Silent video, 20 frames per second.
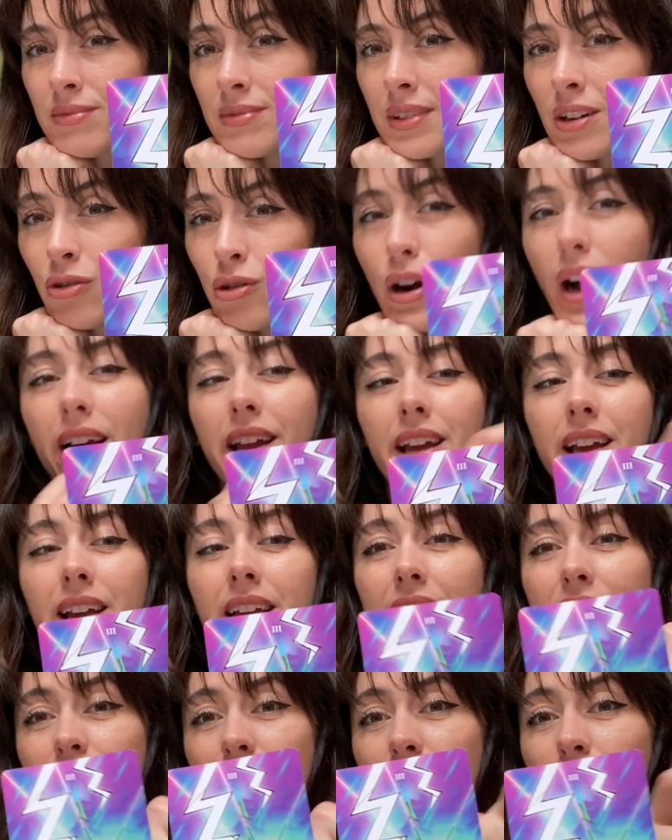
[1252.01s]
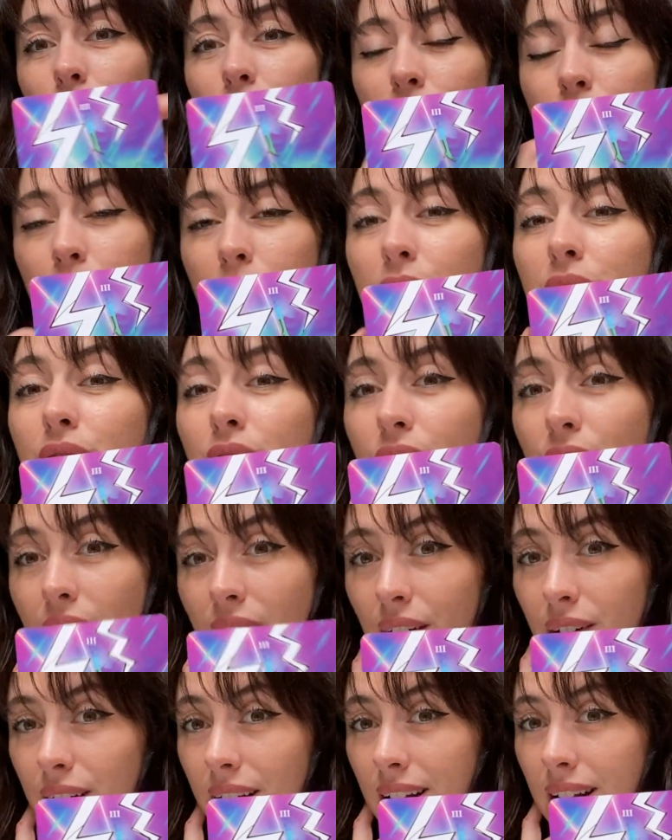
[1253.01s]
crying is going to be
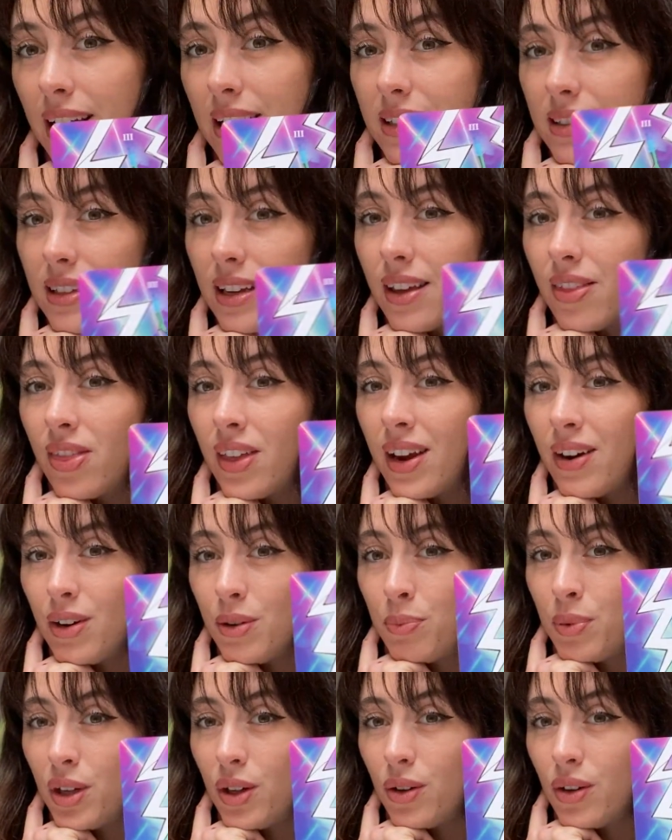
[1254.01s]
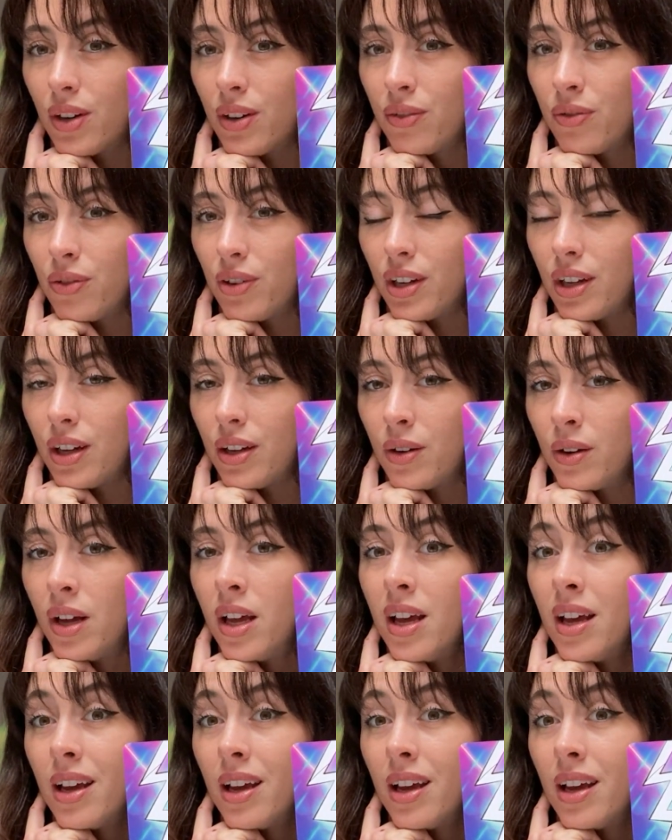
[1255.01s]
very cleansing and therapeutic for you.